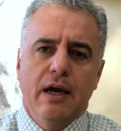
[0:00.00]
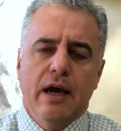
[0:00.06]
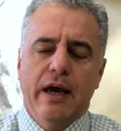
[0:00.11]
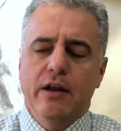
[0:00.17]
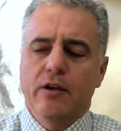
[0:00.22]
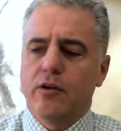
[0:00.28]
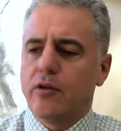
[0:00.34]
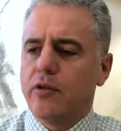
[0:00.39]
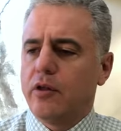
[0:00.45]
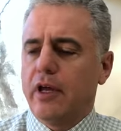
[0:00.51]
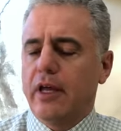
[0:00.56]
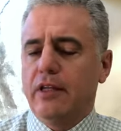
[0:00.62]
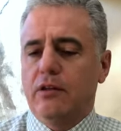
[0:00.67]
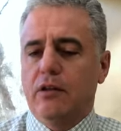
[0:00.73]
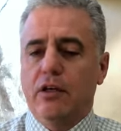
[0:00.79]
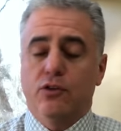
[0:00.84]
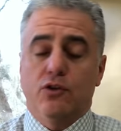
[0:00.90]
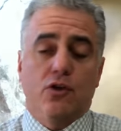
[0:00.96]
I don't know,
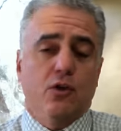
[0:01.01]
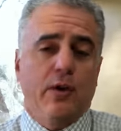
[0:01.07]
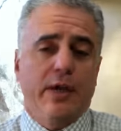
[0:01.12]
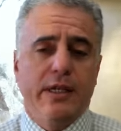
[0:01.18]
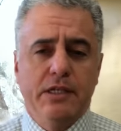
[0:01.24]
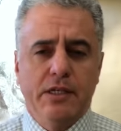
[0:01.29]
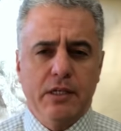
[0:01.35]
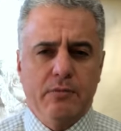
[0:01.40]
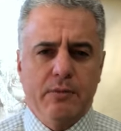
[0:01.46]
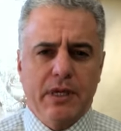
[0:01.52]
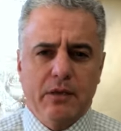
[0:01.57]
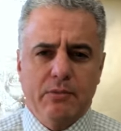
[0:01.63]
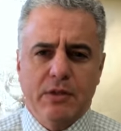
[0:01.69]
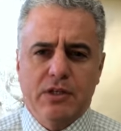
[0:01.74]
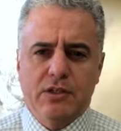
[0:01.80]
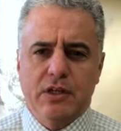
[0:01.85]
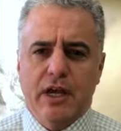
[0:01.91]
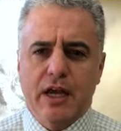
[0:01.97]
it's crazy to me. I
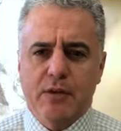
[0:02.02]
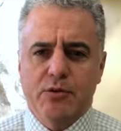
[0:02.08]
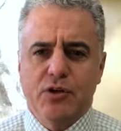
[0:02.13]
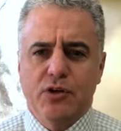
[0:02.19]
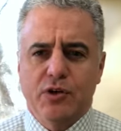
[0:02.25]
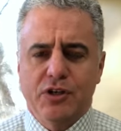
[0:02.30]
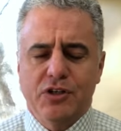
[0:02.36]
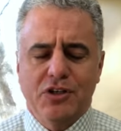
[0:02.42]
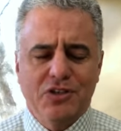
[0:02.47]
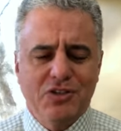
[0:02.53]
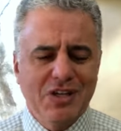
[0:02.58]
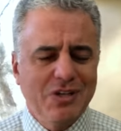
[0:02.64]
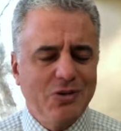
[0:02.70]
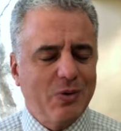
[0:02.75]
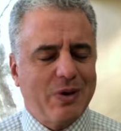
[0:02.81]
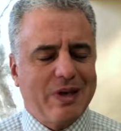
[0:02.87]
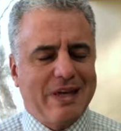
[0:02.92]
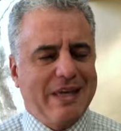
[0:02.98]
mean, it's absolutely crazy, because
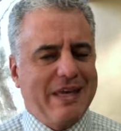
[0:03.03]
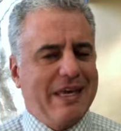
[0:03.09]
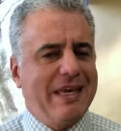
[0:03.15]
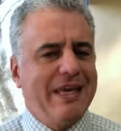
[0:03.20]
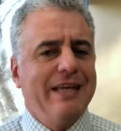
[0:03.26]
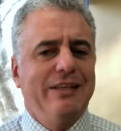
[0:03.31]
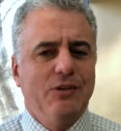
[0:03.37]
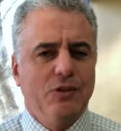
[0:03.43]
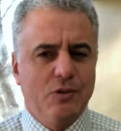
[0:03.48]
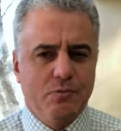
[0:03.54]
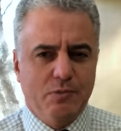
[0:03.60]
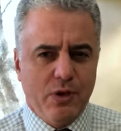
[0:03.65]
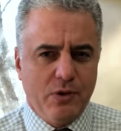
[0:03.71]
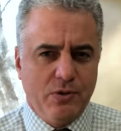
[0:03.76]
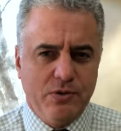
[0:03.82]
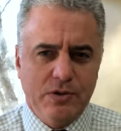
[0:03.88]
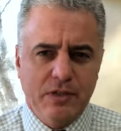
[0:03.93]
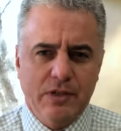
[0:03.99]
these are kids
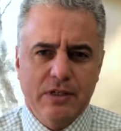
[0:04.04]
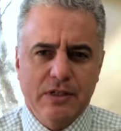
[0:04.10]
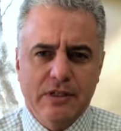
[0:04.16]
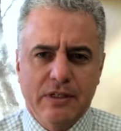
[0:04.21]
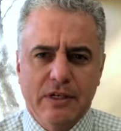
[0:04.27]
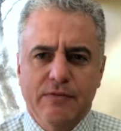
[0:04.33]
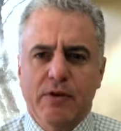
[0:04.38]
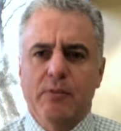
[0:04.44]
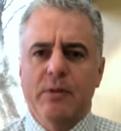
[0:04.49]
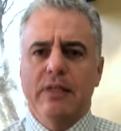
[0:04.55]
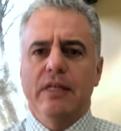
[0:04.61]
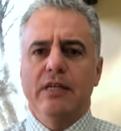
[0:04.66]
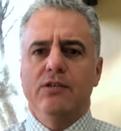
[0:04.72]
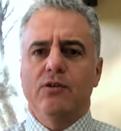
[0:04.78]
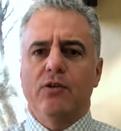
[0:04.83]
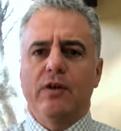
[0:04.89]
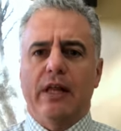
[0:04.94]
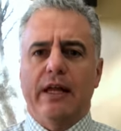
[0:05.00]
posting this stuff. I mean,
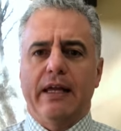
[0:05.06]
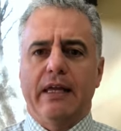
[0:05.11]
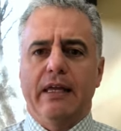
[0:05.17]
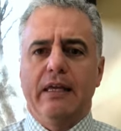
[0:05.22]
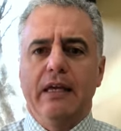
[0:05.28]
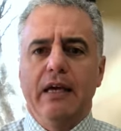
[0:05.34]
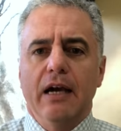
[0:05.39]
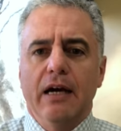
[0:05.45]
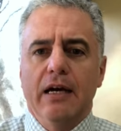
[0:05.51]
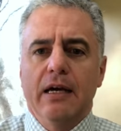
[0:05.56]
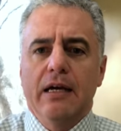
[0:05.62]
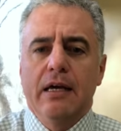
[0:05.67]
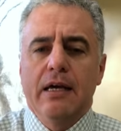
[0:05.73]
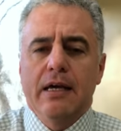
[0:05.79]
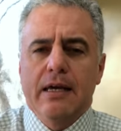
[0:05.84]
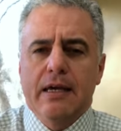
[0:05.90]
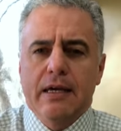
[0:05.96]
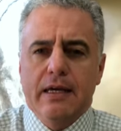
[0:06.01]
these are like
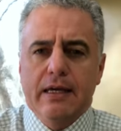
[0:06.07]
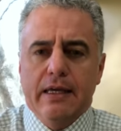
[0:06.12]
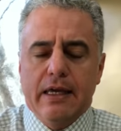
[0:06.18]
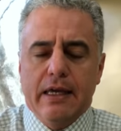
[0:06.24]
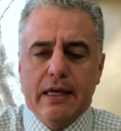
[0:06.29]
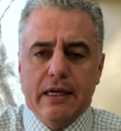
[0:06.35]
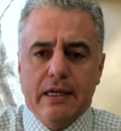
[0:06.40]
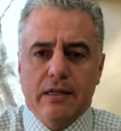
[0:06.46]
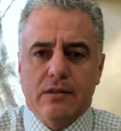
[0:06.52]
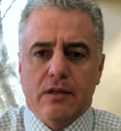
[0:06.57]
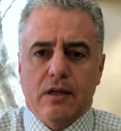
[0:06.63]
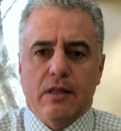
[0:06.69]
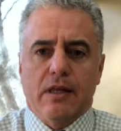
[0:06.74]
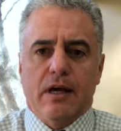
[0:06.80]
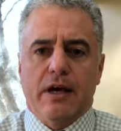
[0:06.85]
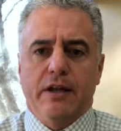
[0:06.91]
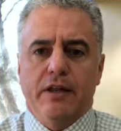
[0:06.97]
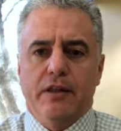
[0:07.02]
young kids, a
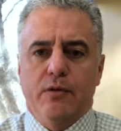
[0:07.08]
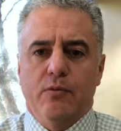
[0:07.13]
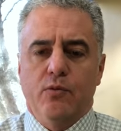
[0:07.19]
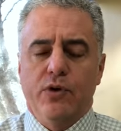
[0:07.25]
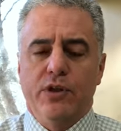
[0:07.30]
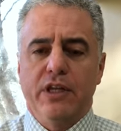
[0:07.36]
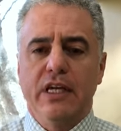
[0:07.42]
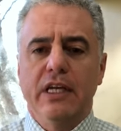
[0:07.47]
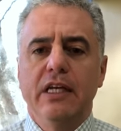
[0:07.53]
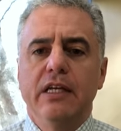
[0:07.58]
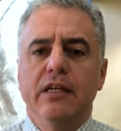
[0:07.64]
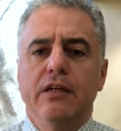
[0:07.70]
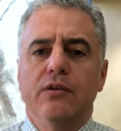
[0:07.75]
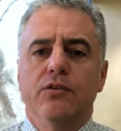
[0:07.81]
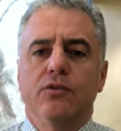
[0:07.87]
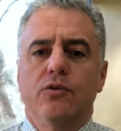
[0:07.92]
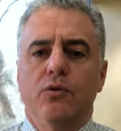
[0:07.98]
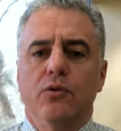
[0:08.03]
lot of them with eating
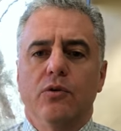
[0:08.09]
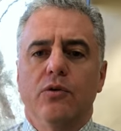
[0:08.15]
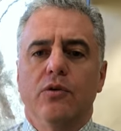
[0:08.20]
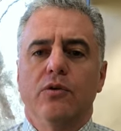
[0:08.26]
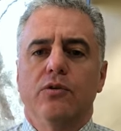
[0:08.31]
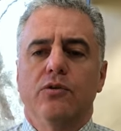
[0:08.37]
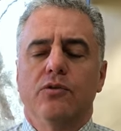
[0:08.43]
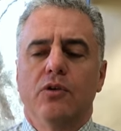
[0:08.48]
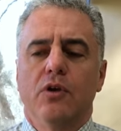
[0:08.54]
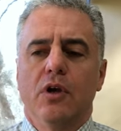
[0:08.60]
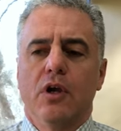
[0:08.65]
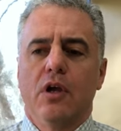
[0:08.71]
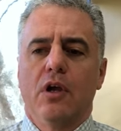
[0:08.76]
disorders,